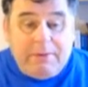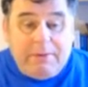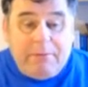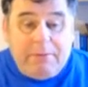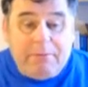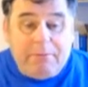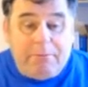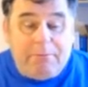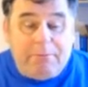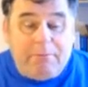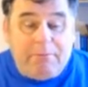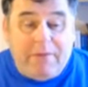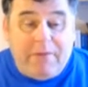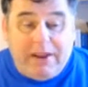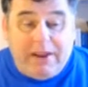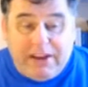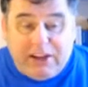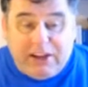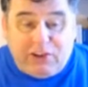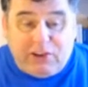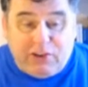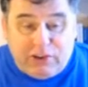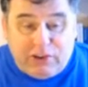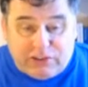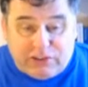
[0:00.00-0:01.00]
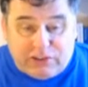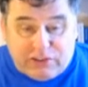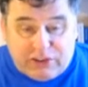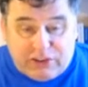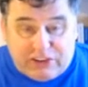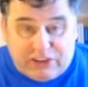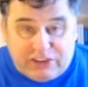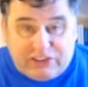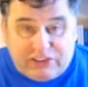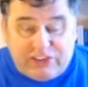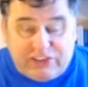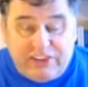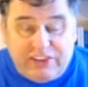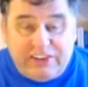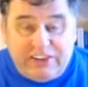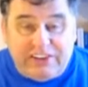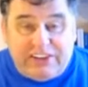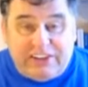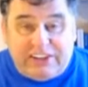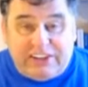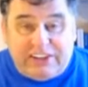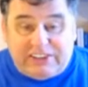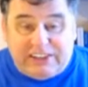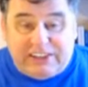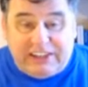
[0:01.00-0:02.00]
many Christians
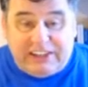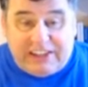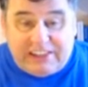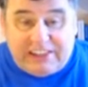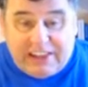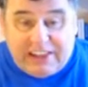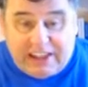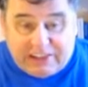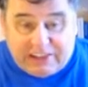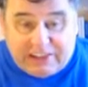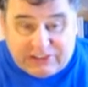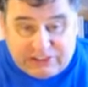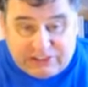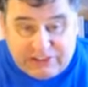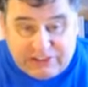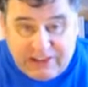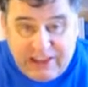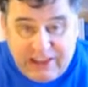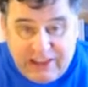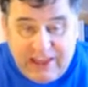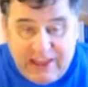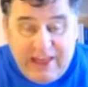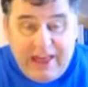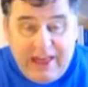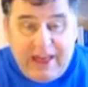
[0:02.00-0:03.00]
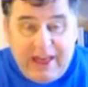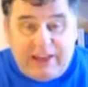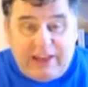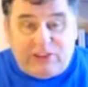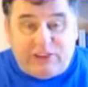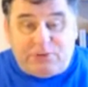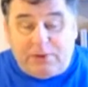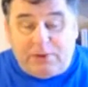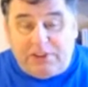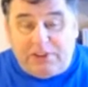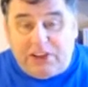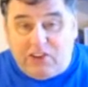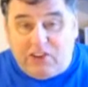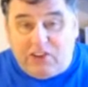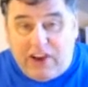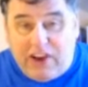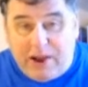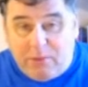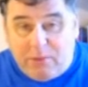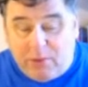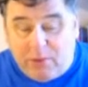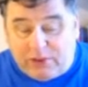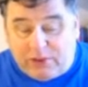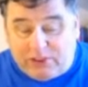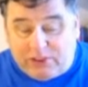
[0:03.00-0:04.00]
need to eat less. As Billy
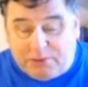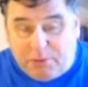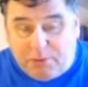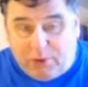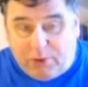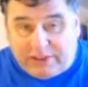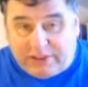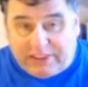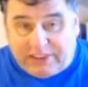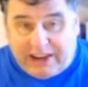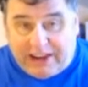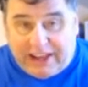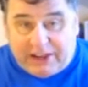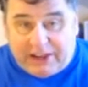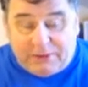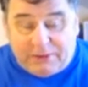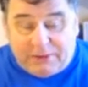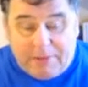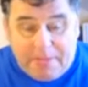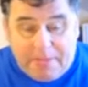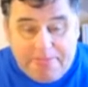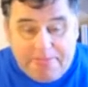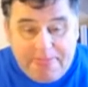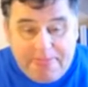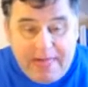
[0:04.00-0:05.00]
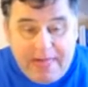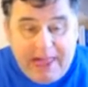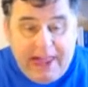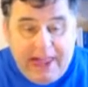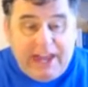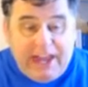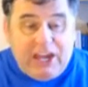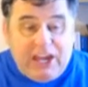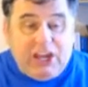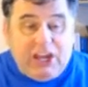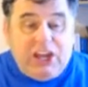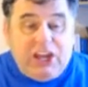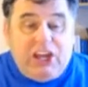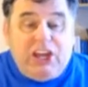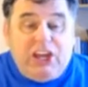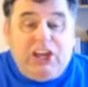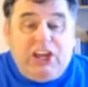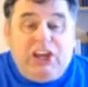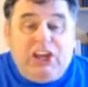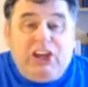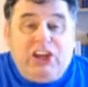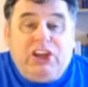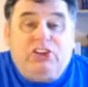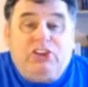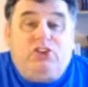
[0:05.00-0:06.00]
Graham once pointed out,
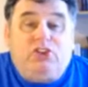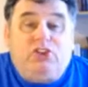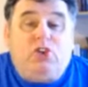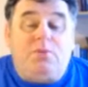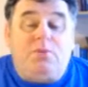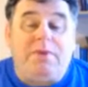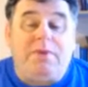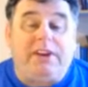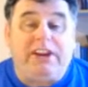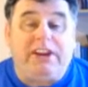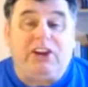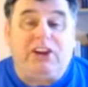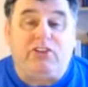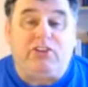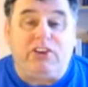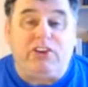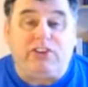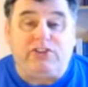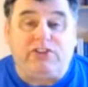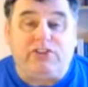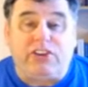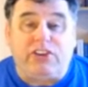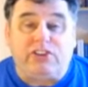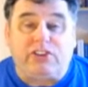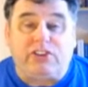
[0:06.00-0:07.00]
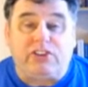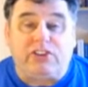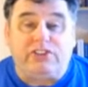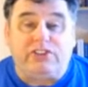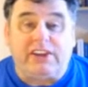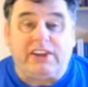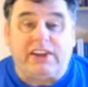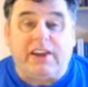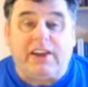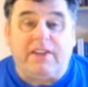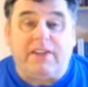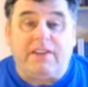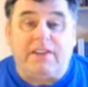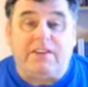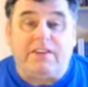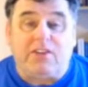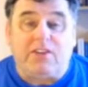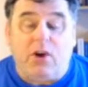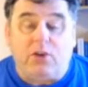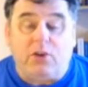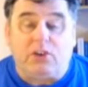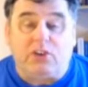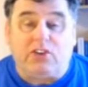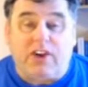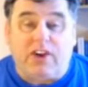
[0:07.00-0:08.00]
too many Christians are digging their
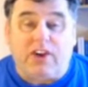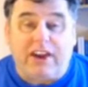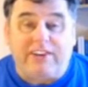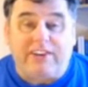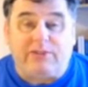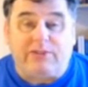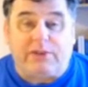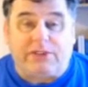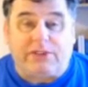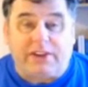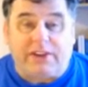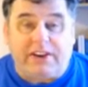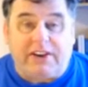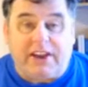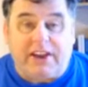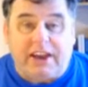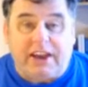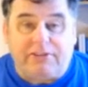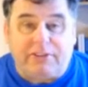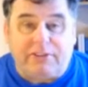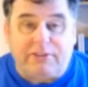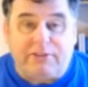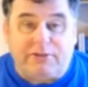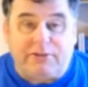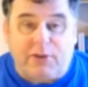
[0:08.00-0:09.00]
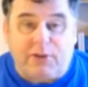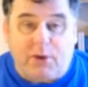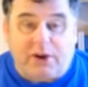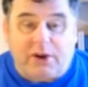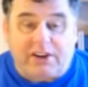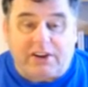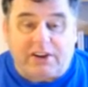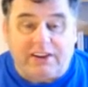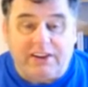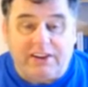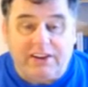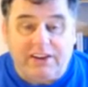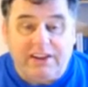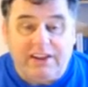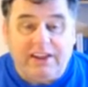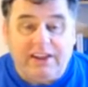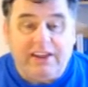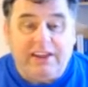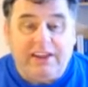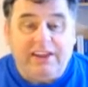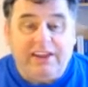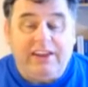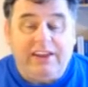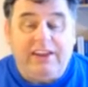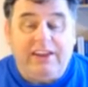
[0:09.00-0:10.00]
own grave with their knife and fork.
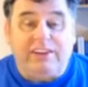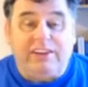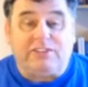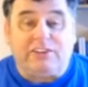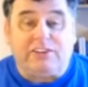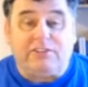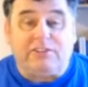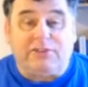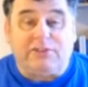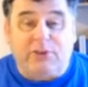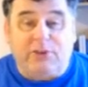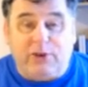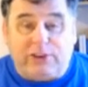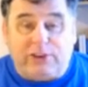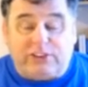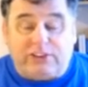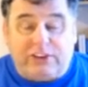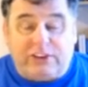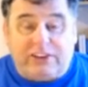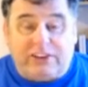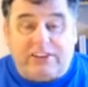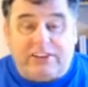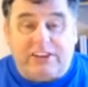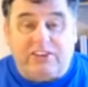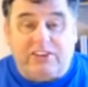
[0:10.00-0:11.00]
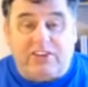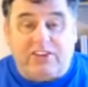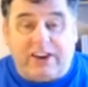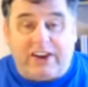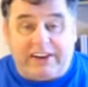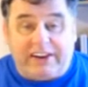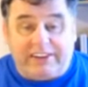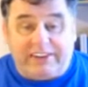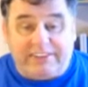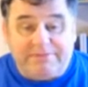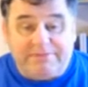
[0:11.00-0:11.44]
He's unfortunately right.